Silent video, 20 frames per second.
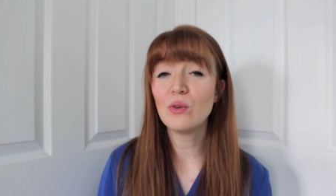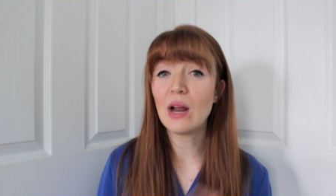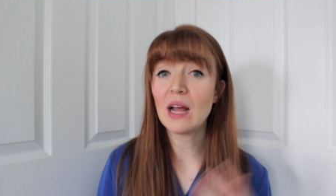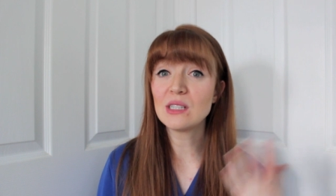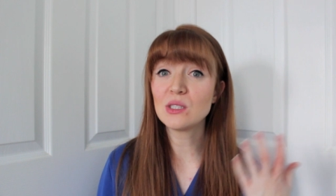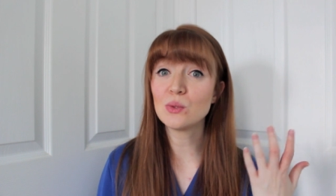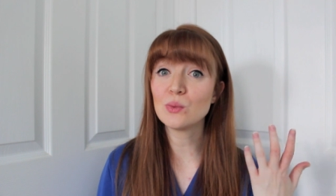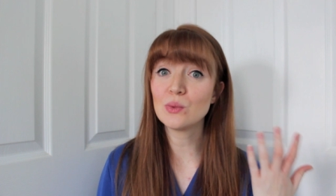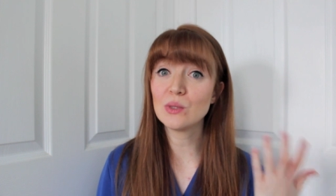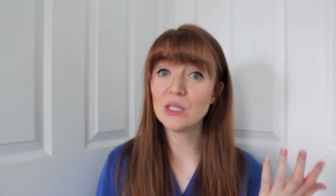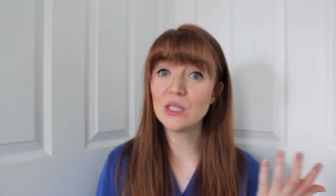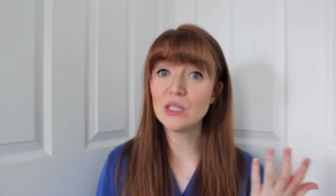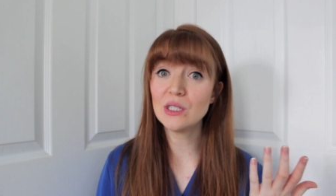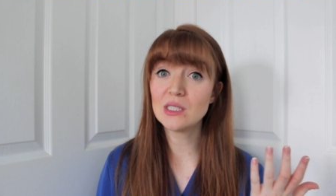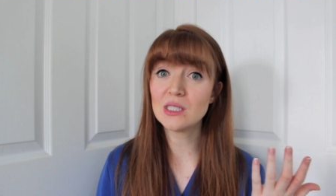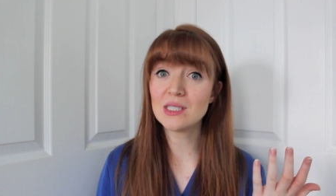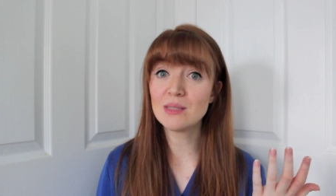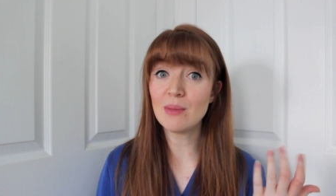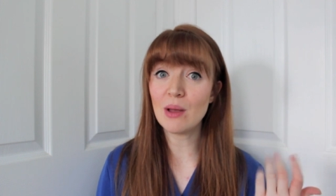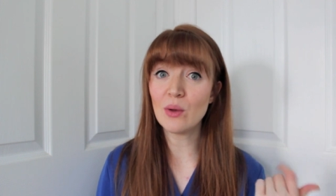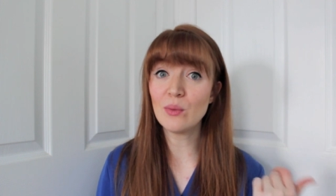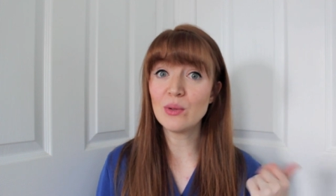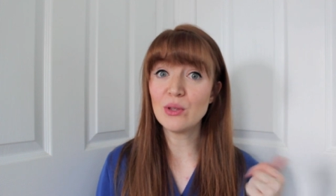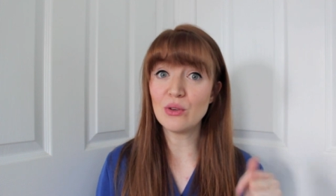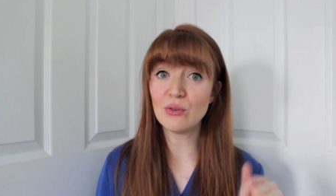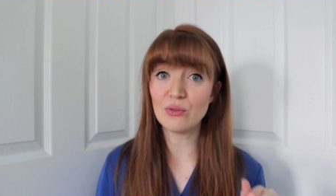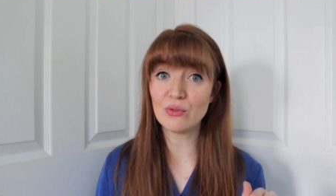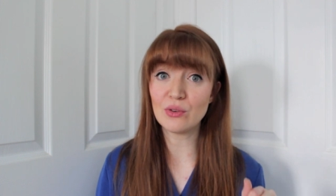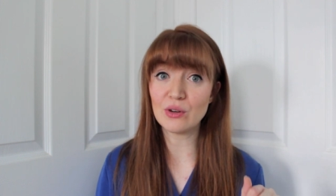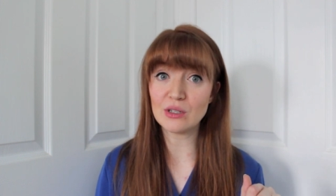has a really good smell when
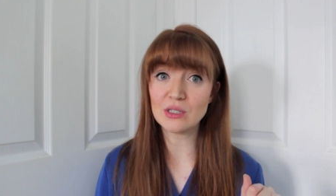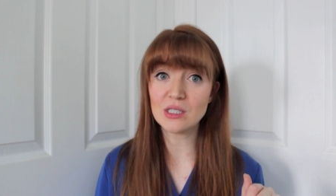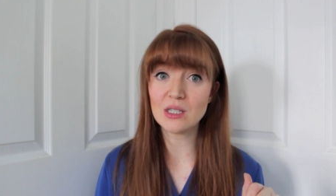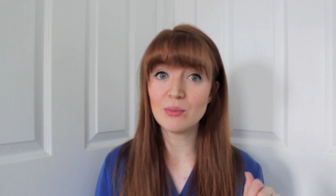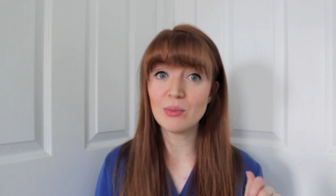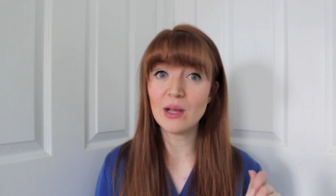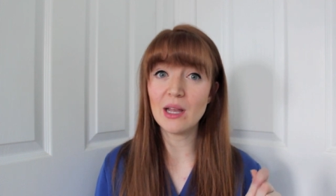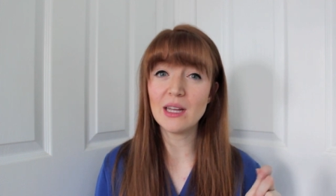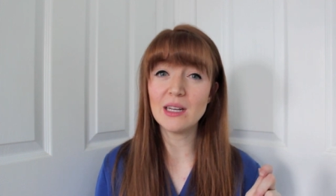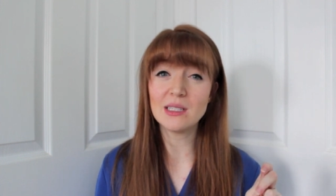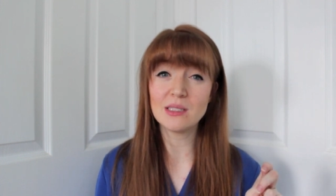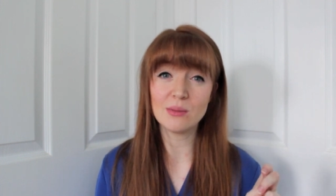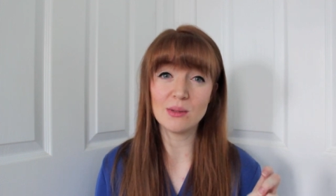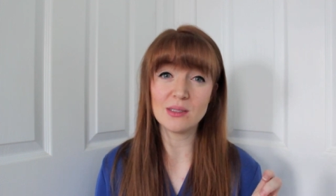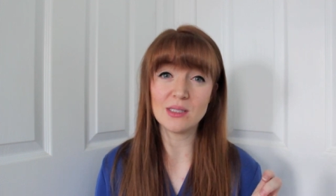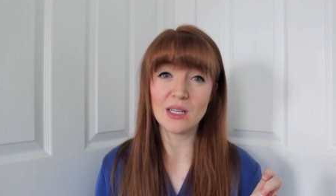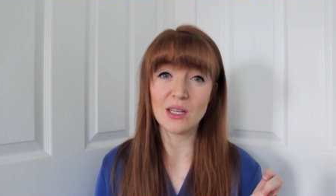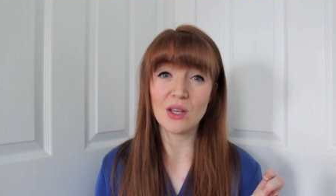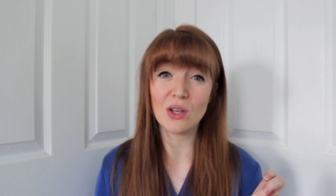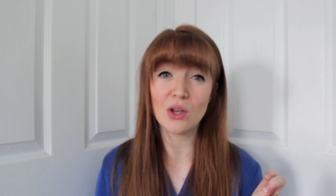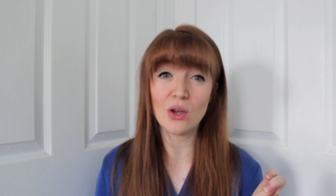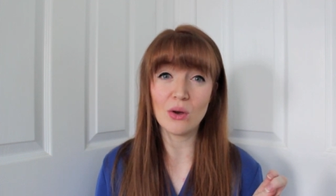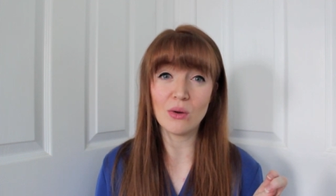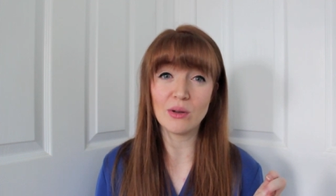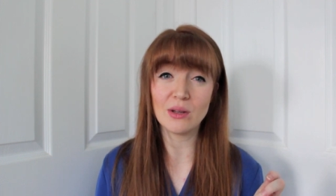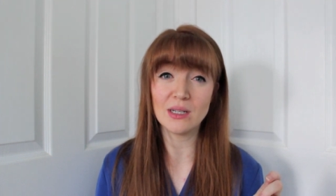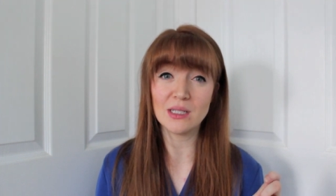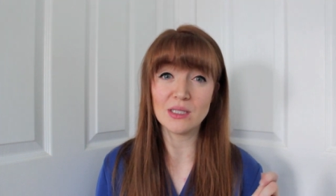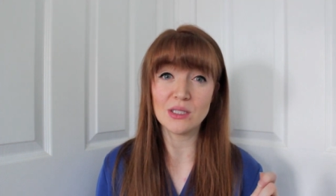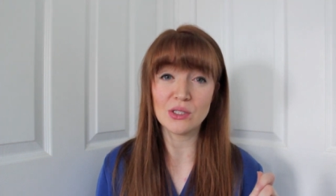you first apply it. It smells like a
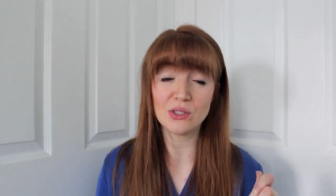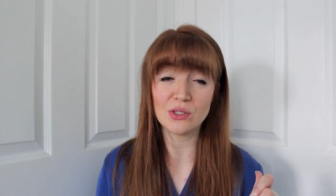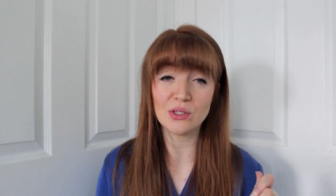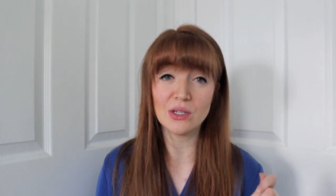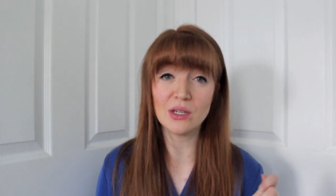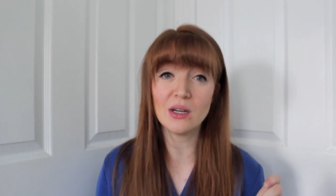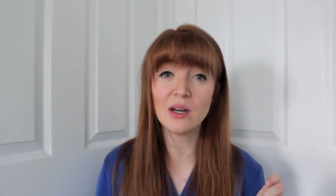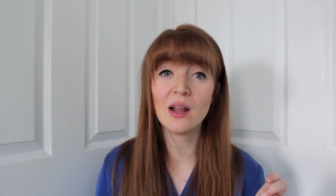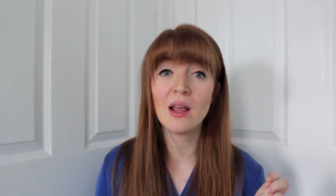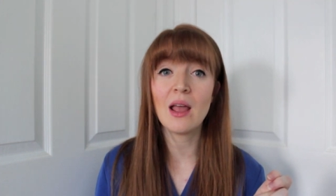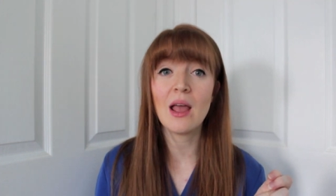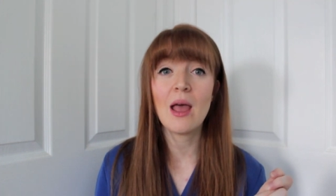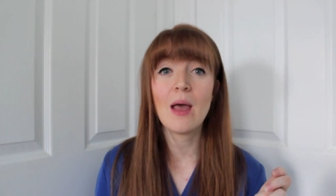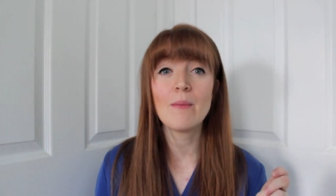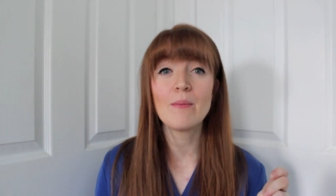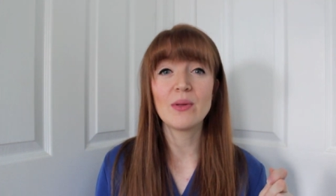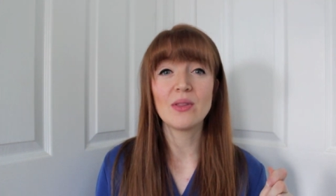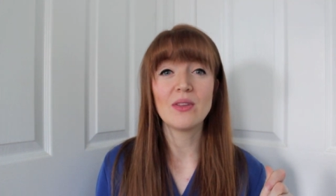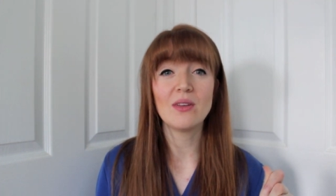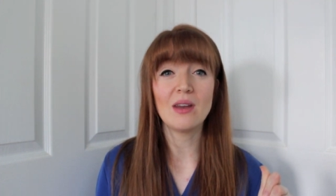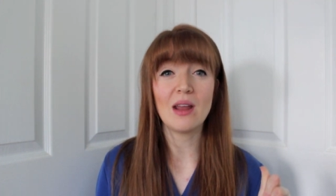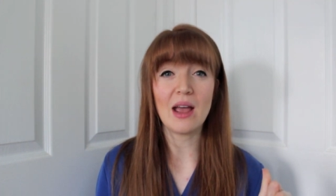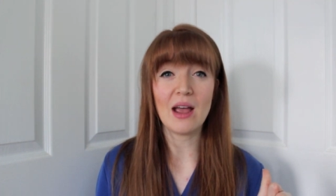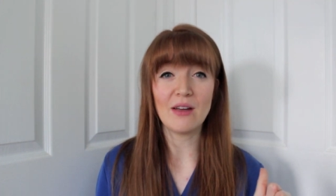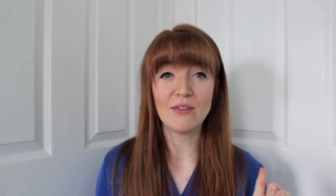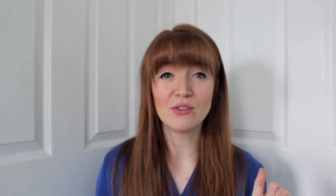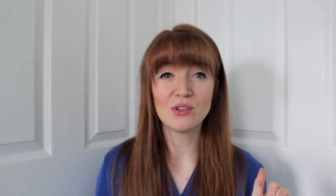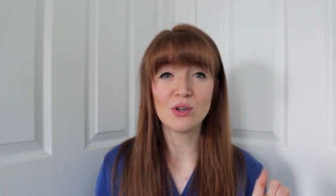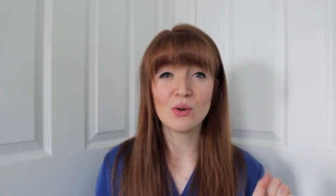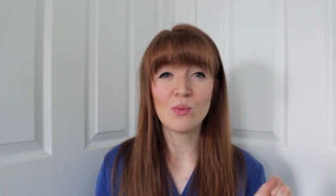coconut dessert, but then
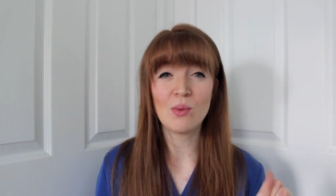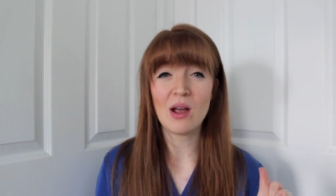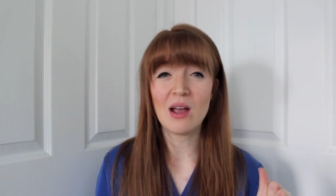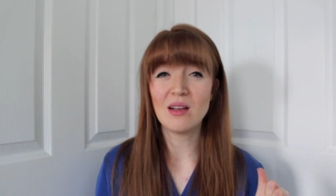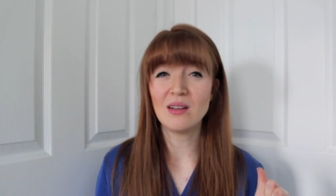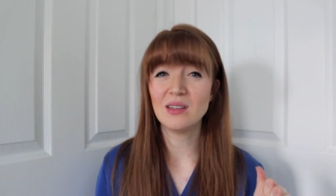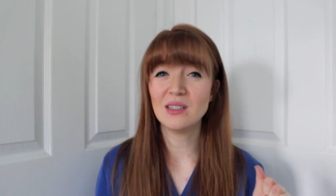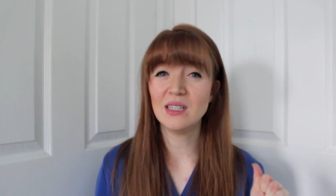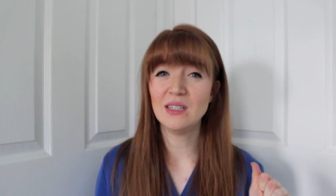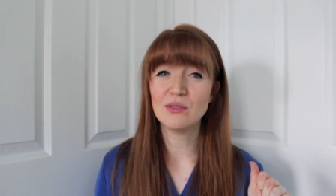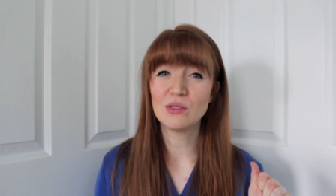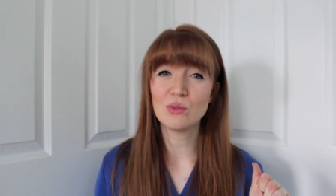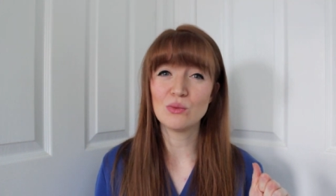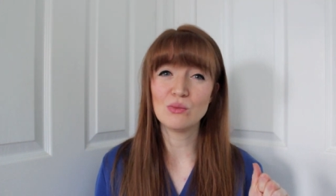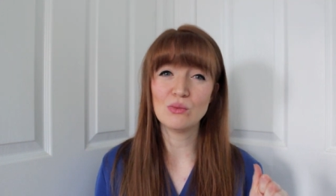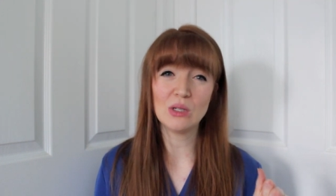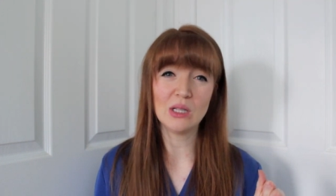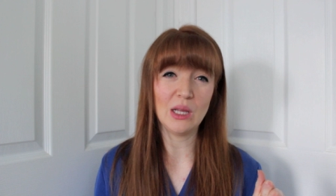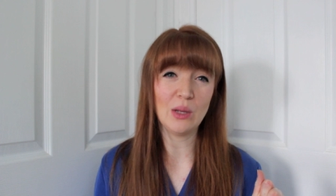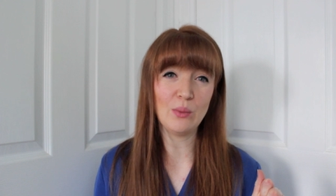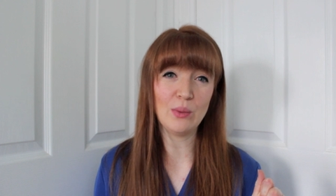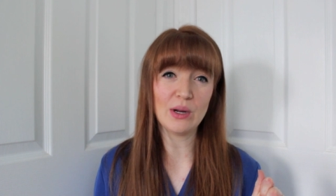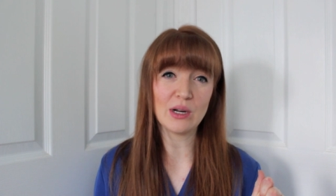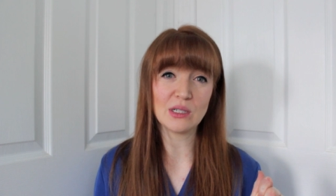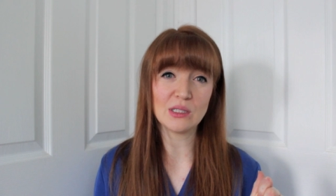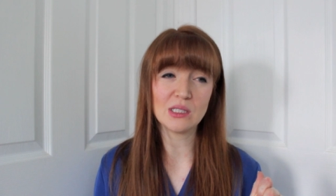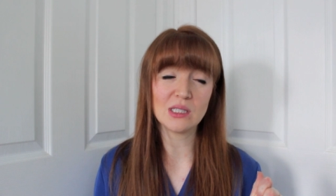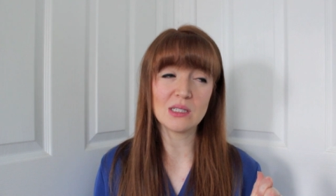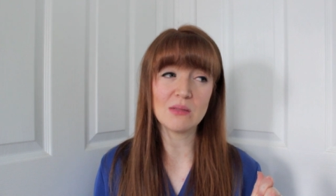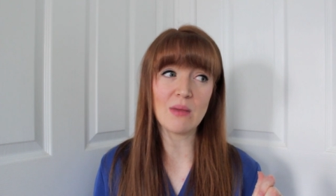after a while it leaves a really
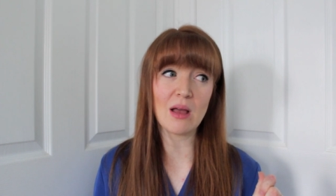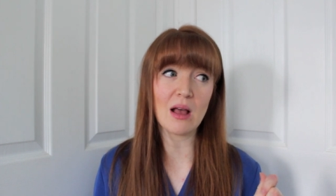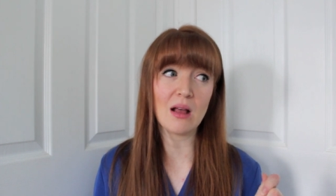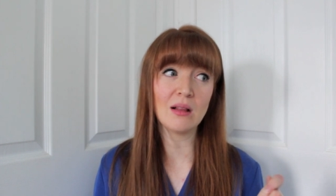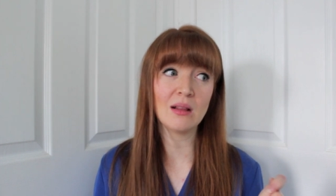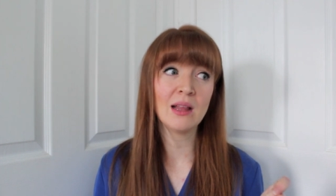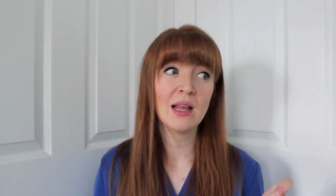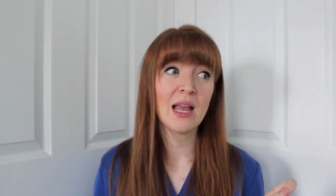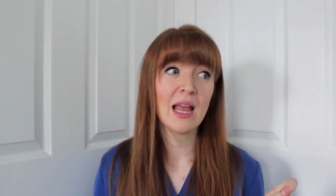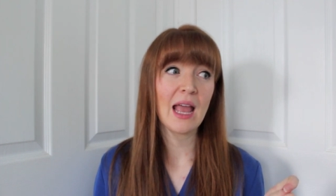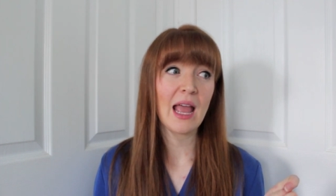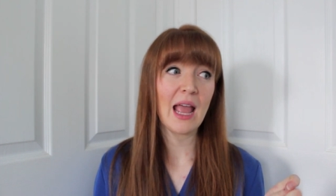weird smell.